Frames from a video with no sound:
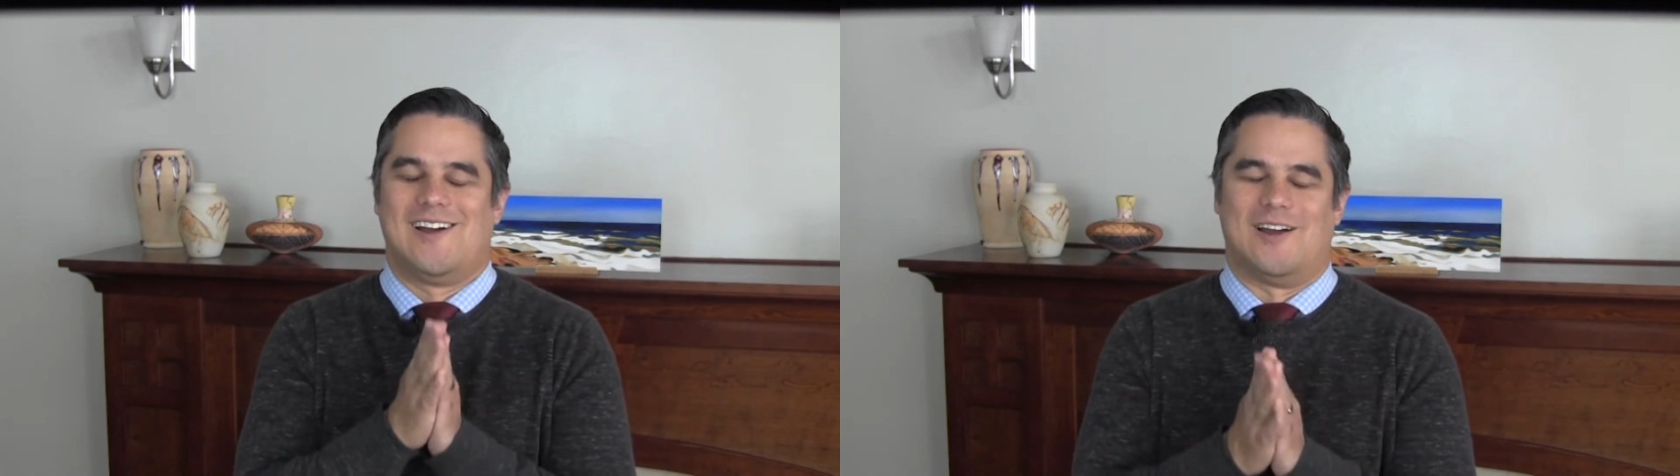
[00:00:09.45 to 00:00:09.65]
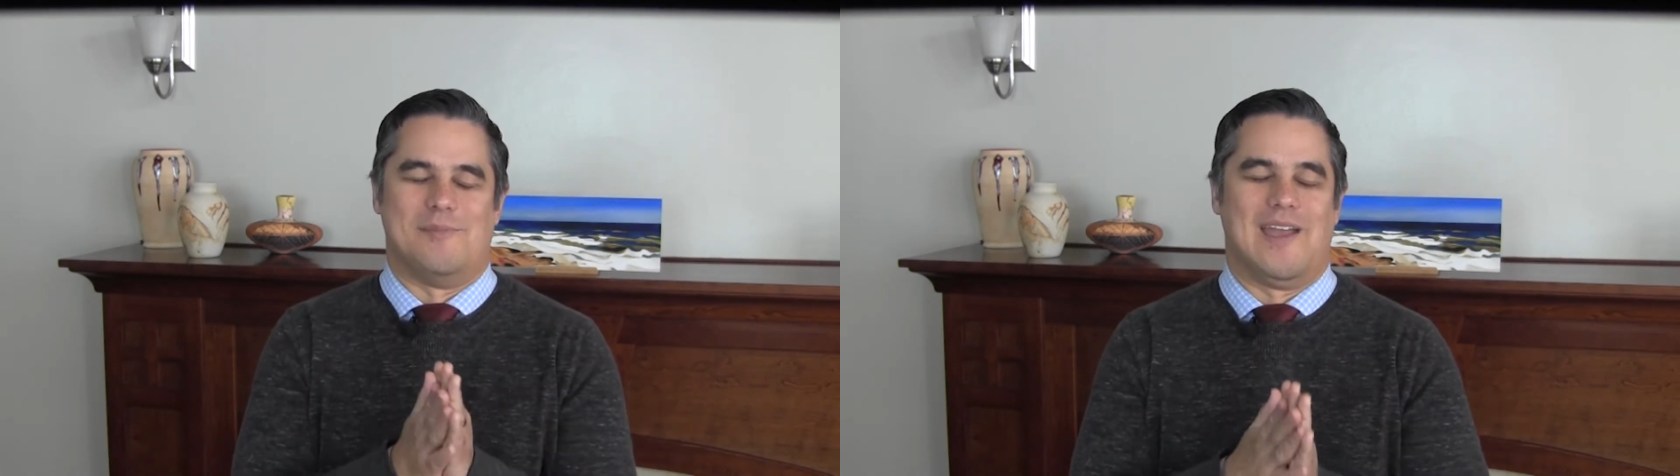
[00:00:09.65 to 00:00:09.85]

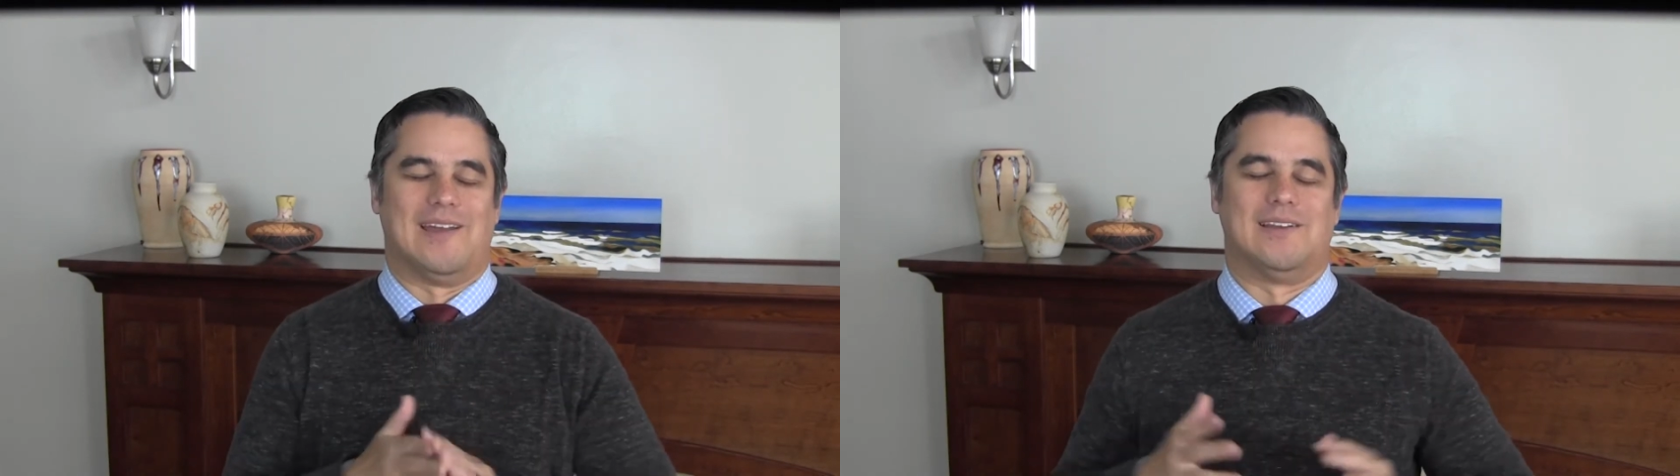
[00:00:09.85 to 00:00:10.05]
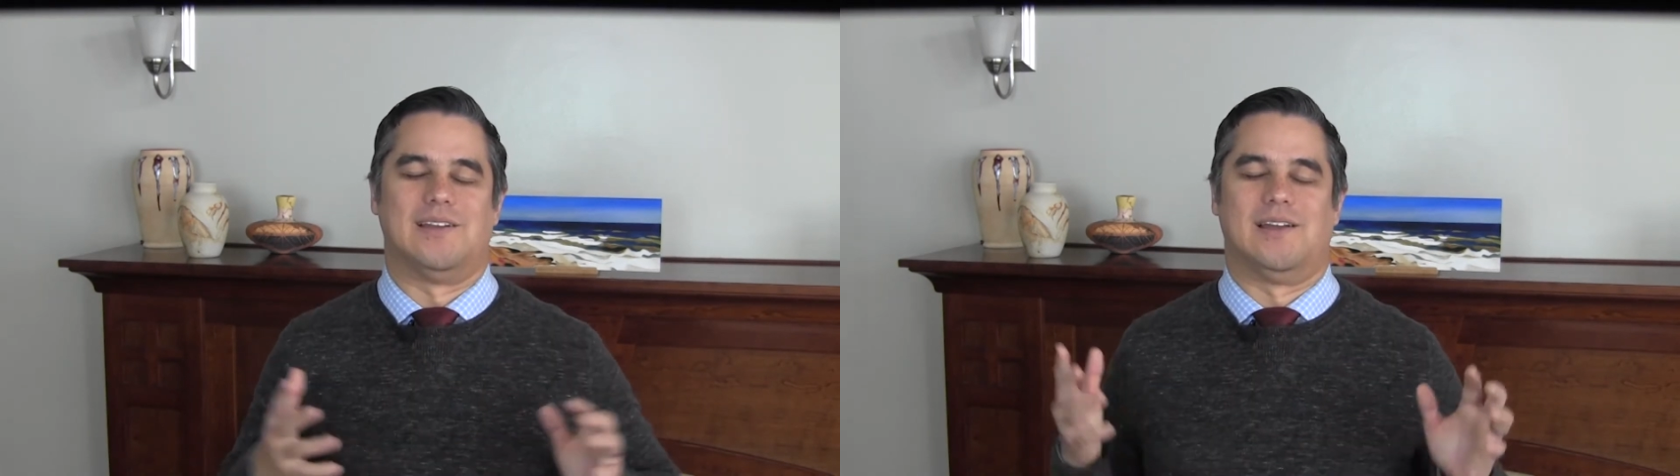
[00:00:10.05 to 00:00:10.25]

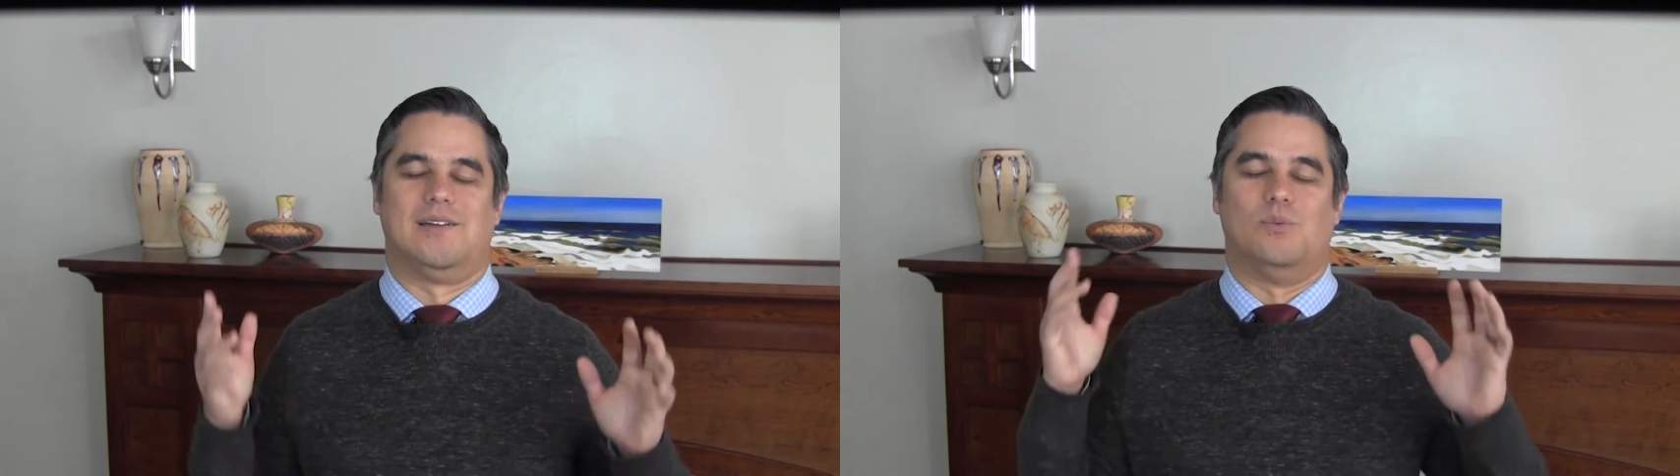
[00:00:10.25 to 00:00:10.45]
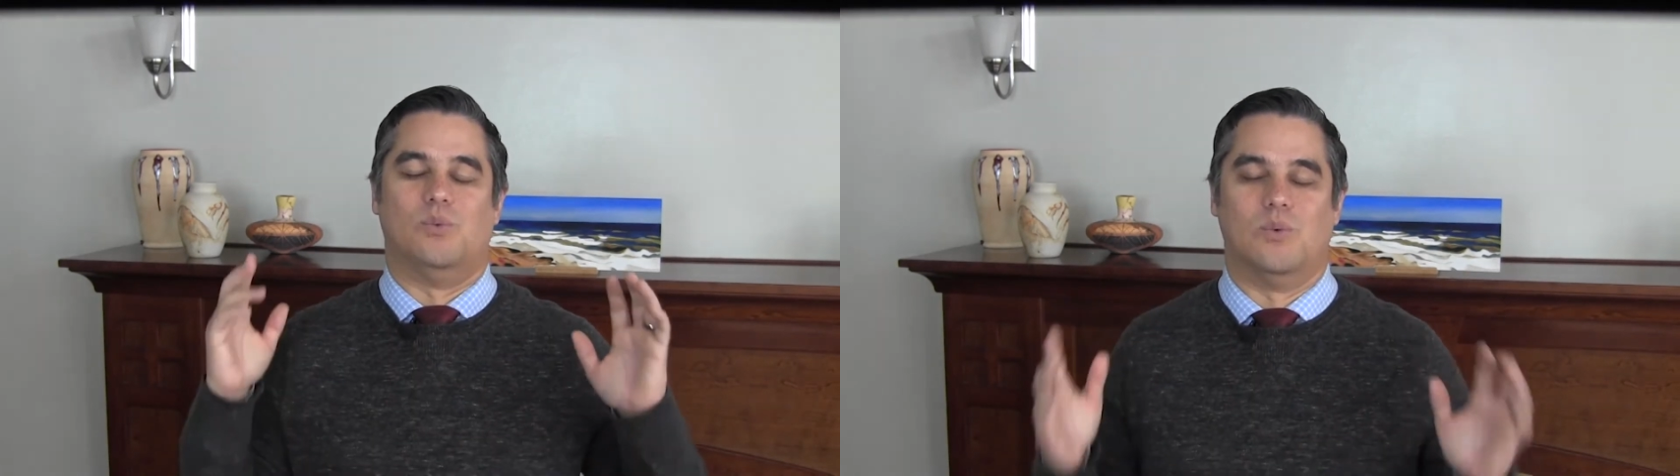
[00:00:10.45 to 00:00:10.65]
Man,
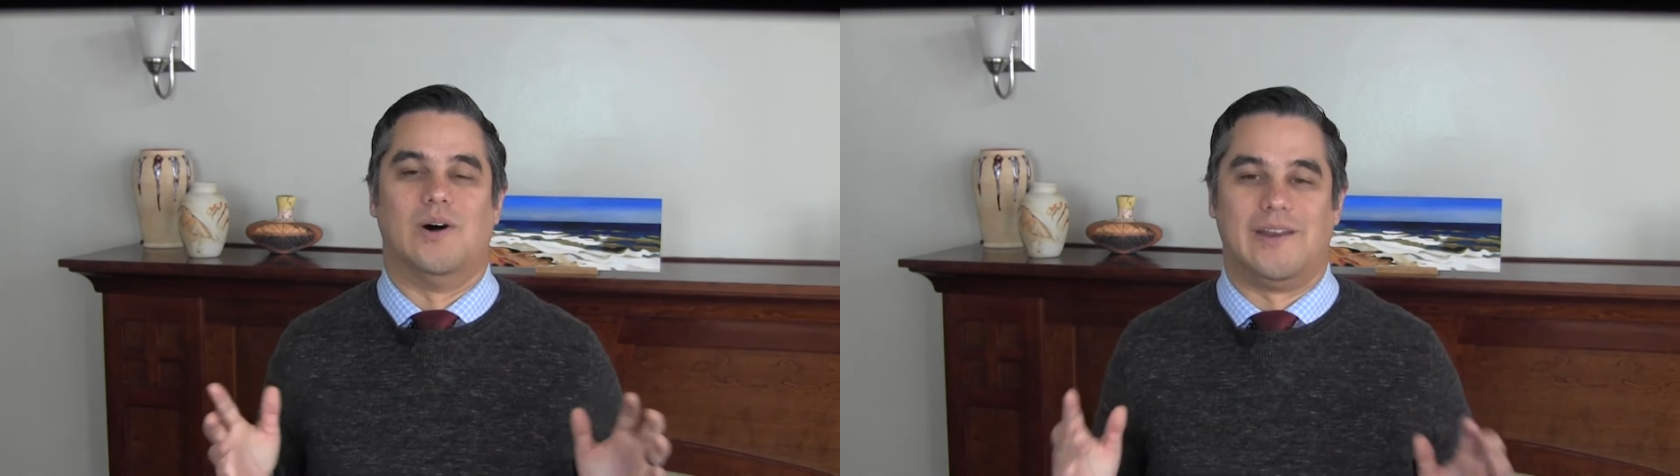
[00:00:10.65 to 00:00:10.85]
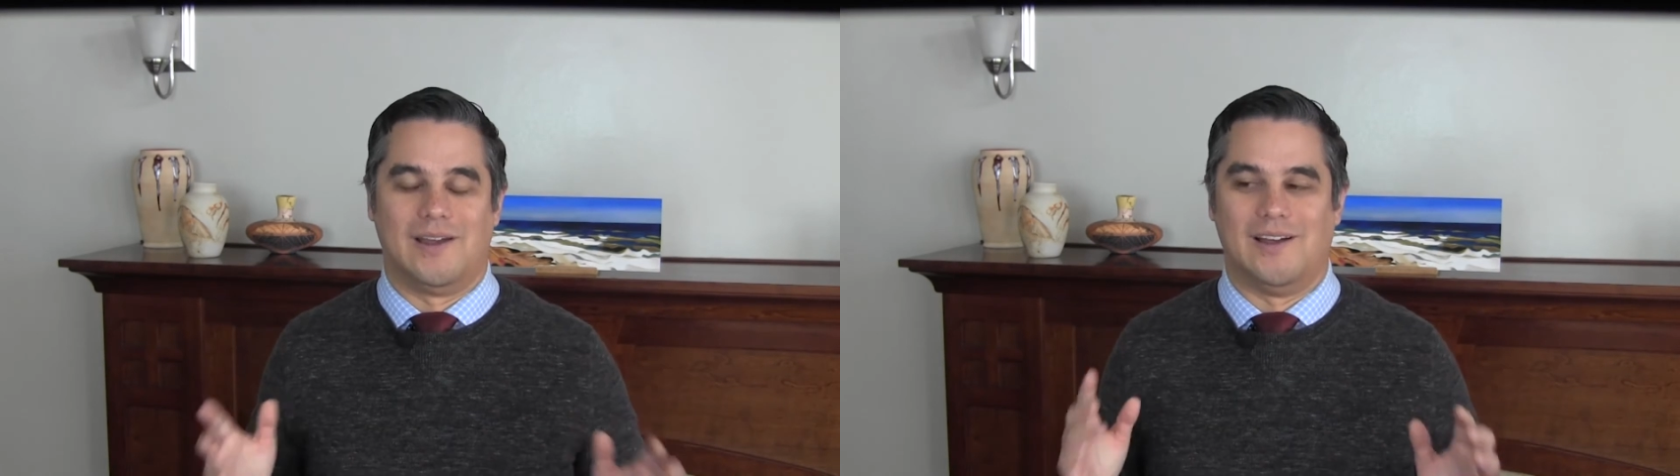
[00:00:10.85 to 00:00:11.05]

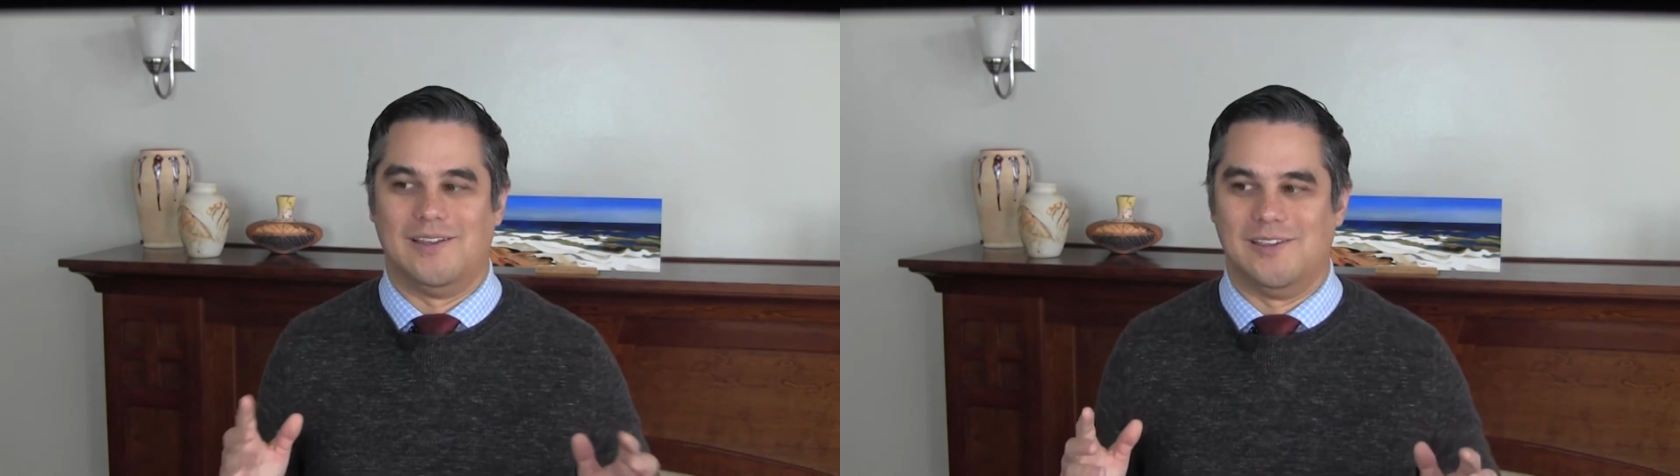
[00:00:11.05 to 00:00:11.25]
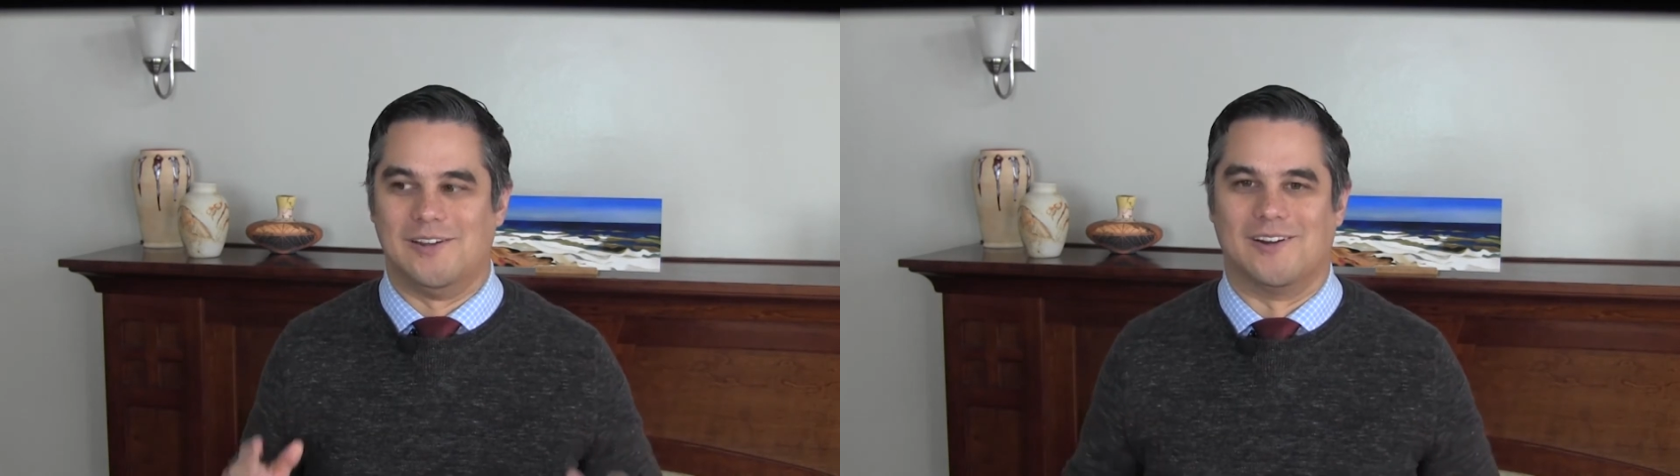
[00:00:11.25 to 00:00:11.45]
what
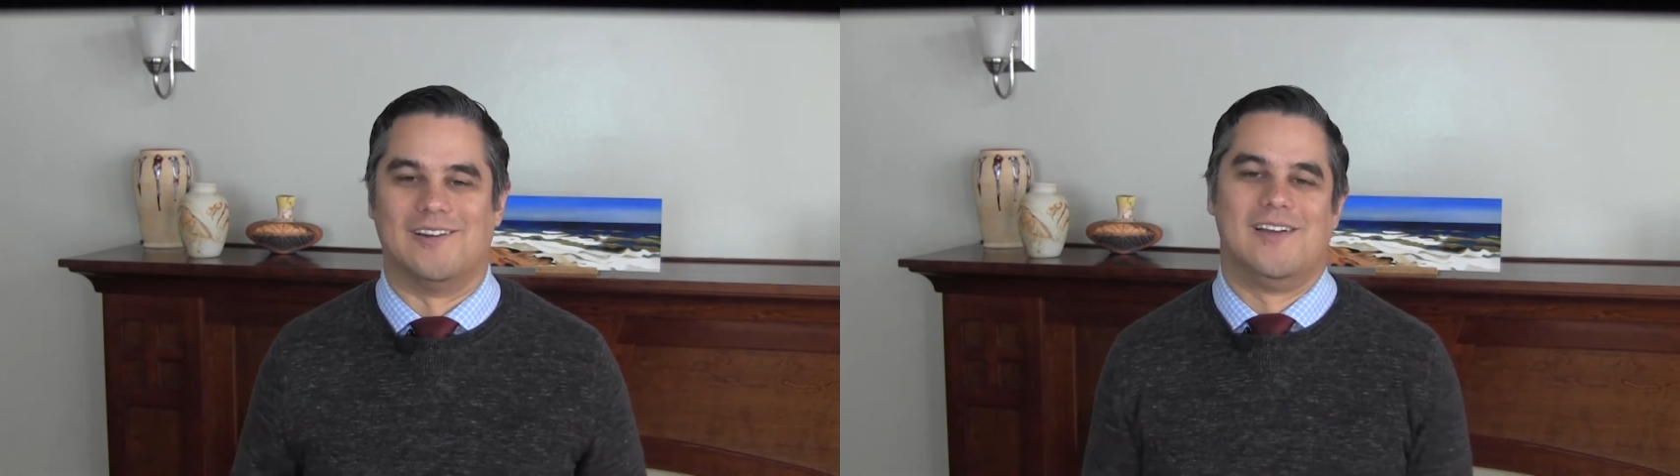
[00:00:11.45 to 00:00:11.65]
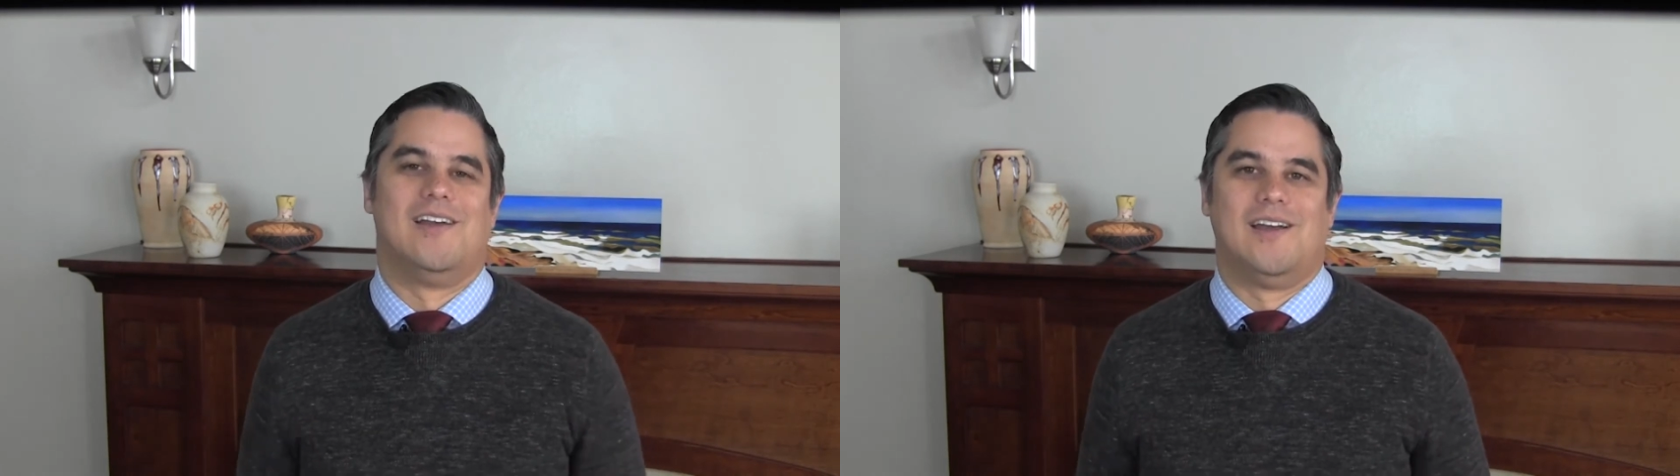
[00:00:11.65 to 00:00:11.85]
a year.